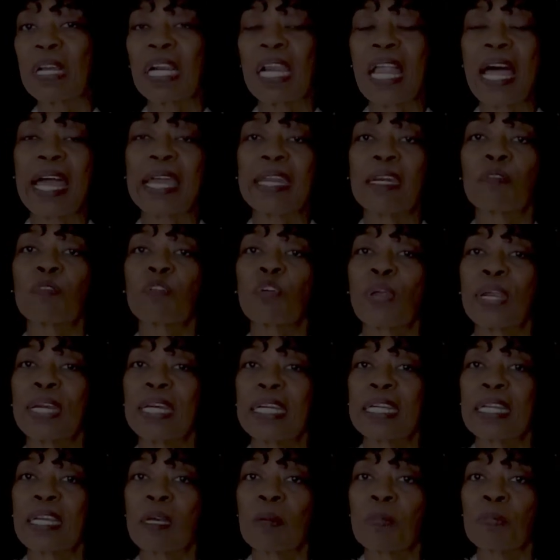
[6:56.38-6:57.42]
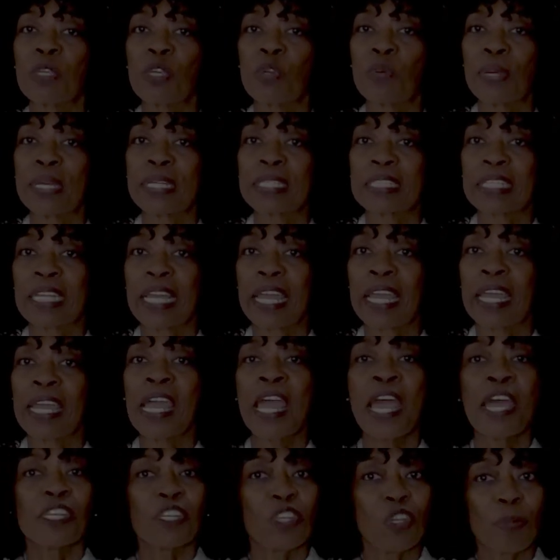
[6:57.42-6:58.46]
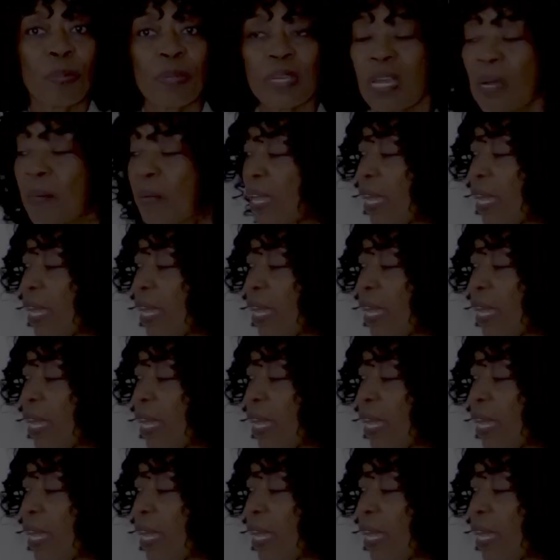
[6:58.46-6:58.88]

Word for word: a client of Credit Help USA, you become